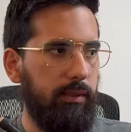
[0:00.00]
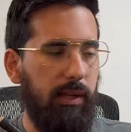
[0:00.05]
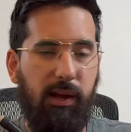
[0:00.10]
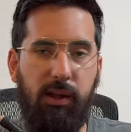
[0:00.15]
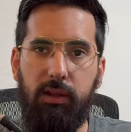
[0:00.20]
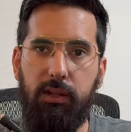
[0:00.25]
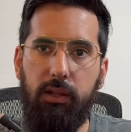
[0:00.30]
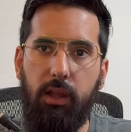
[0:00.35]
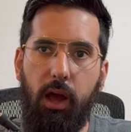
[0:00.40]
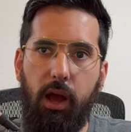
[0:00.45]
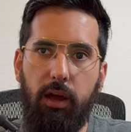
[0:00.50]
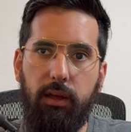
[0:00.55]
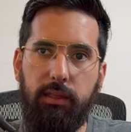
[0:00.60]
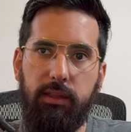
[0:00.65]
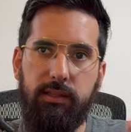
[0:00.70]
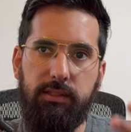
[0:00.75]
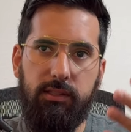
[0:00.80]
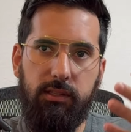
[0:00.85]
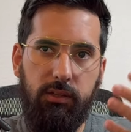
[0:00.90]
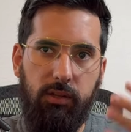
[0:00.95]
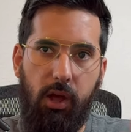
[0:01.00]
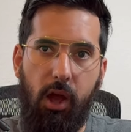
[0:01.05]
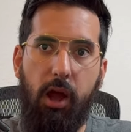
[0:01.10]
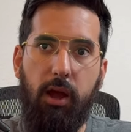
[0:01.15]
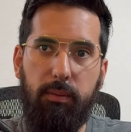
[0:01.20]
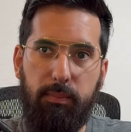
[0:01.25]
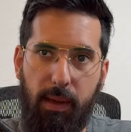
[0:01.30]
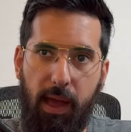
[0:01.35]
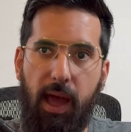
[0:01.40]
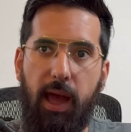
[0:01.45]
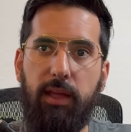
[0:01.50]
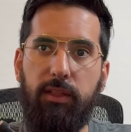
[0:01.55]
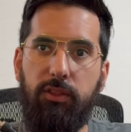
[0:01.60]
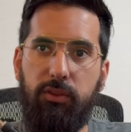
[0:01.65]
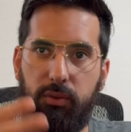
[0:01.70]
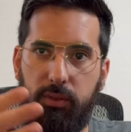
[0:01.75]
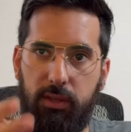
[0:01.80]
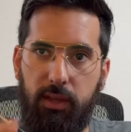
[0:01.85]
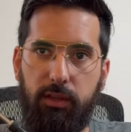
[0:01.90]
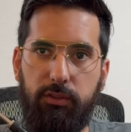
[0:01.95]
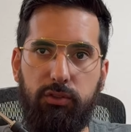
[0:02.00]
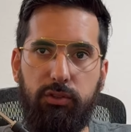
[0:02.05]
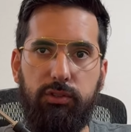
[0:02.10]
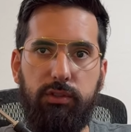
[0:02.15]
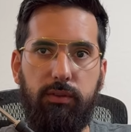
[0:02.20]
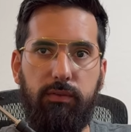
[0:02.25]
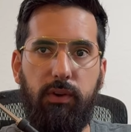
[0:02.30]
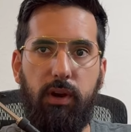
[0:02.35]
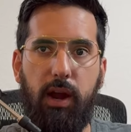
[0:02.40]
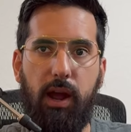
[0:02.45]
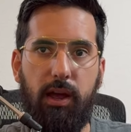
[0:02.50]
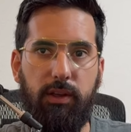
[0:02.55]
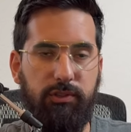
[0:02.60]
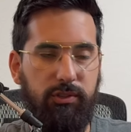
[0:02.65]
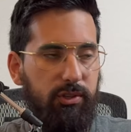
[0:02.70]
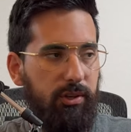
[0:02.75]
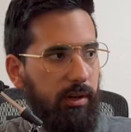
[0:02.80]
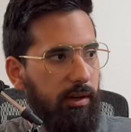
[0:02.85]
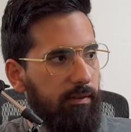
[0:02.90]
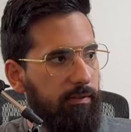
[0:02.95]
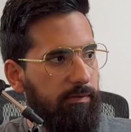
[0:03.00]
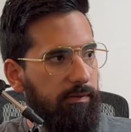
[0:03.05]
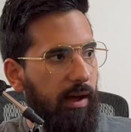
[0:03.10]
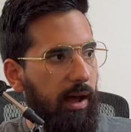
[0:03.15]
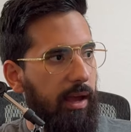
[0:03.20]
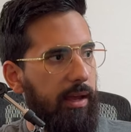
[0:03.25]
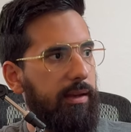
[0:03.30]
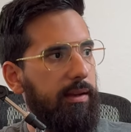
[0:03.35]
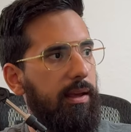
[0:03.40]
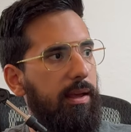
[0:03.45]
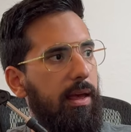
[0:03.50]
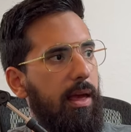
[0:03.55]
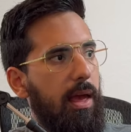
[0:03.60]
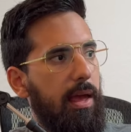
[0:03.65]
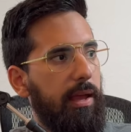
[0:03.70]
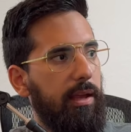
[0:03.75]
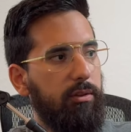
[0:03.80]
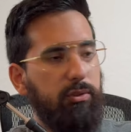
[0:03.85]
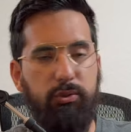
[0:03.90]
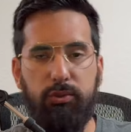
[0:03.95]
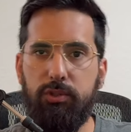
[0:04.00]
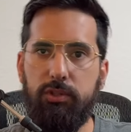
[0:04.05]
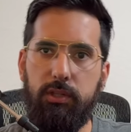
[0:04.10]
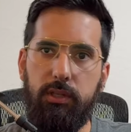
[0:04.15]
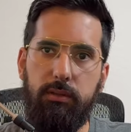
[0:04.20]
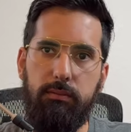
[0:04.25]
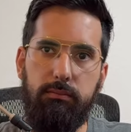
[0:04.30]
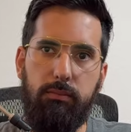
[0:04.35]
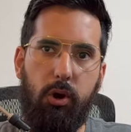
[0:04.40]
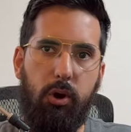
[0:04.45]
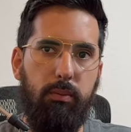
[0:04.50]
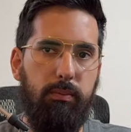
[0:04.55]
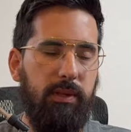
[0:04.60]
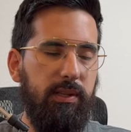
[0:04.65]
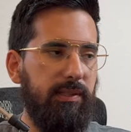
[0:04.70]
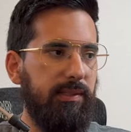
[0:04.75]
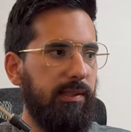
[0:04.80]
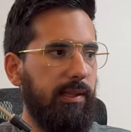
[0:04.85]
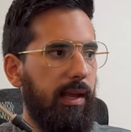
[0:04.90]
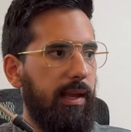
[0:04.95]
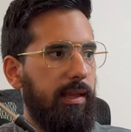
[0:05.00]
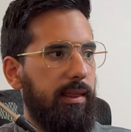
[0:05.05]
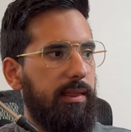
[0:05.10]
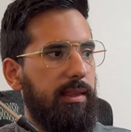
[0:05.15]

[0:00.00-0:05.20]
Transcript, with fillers: Now, along this long path to the entrance of your house, you're gonna find interesting moments like